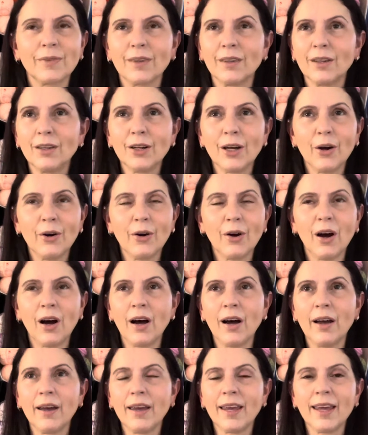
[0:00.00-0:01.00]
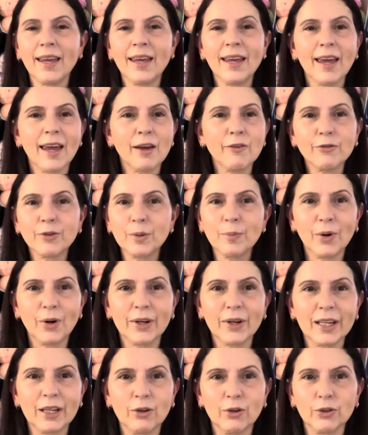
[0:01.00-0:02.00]
I hear
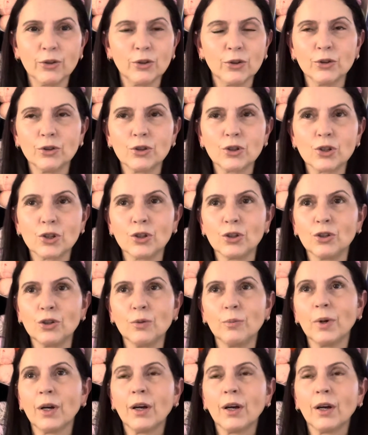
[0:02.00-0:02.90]
everybody on YouTube,